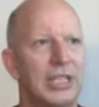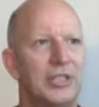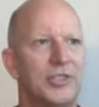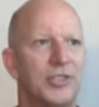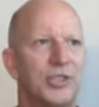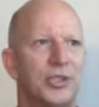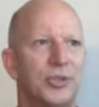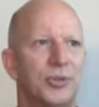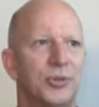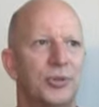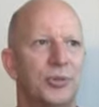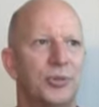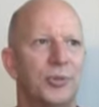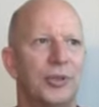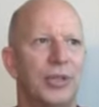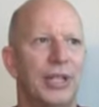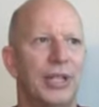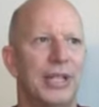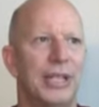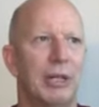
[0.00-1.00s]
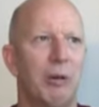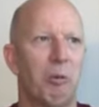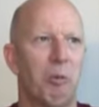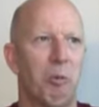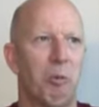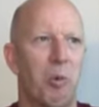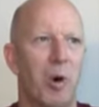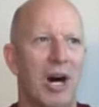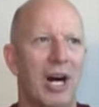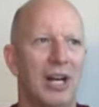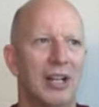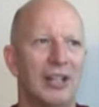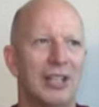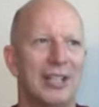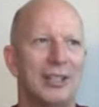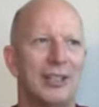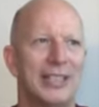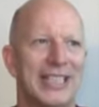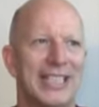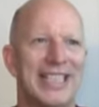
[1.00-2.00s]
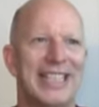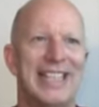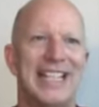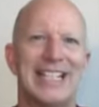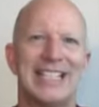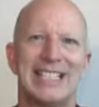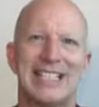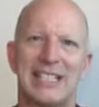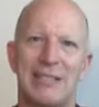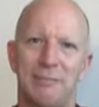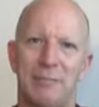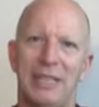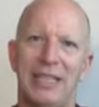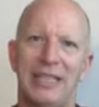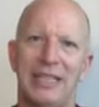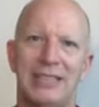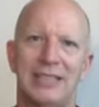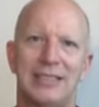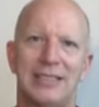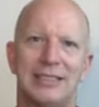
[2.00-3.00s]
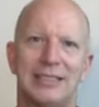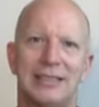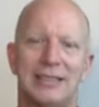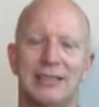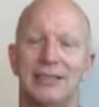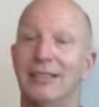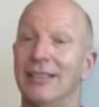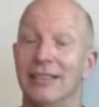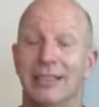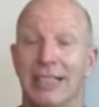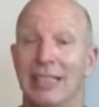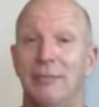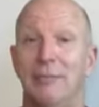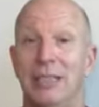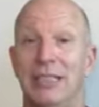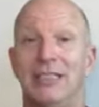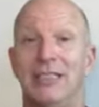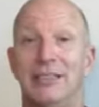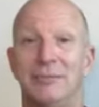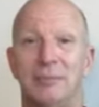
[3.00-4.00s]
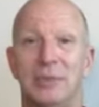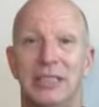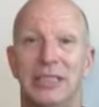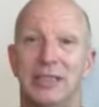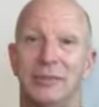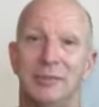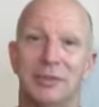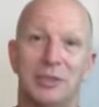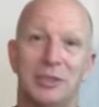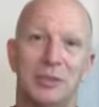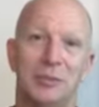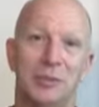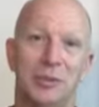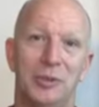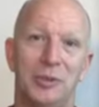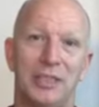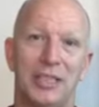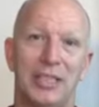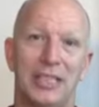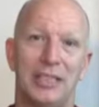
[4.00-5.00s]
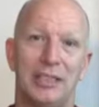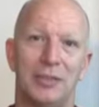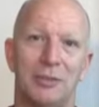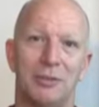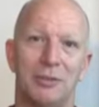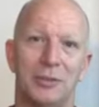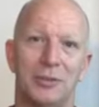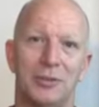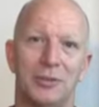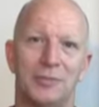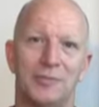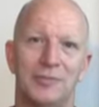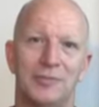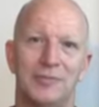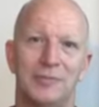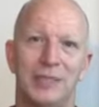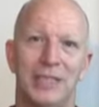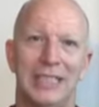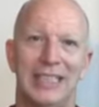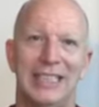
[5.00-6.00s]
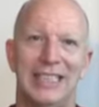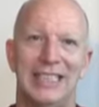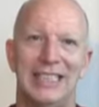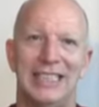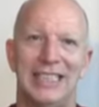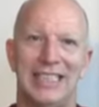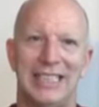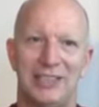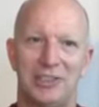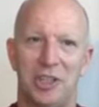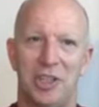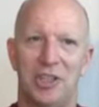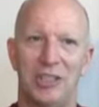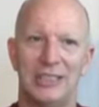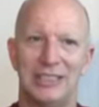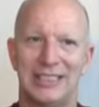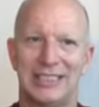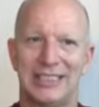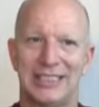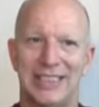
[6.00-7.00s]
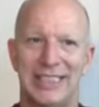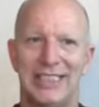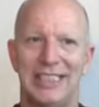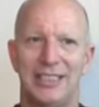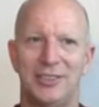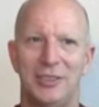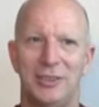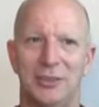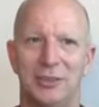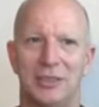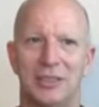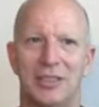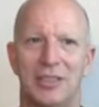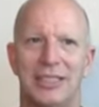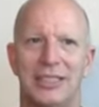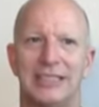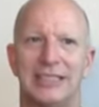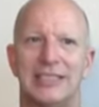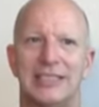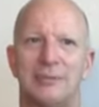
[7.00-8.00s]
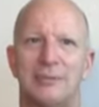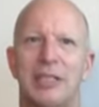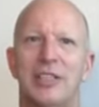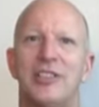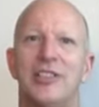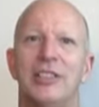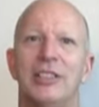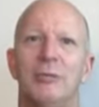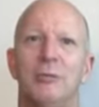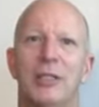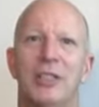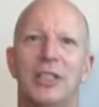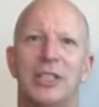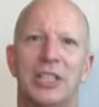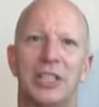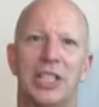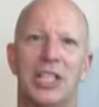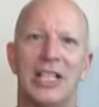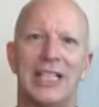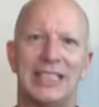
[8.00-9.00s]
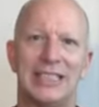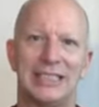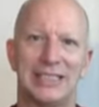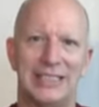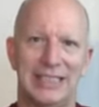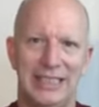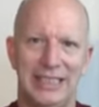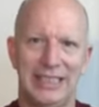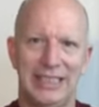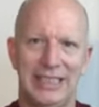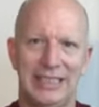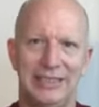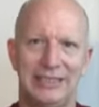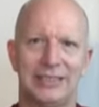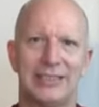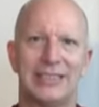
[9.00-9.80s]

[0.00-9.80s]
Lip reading: So while they're in that space, they may not be able to communicate through. It's hard to say that to a client, especially when the client's need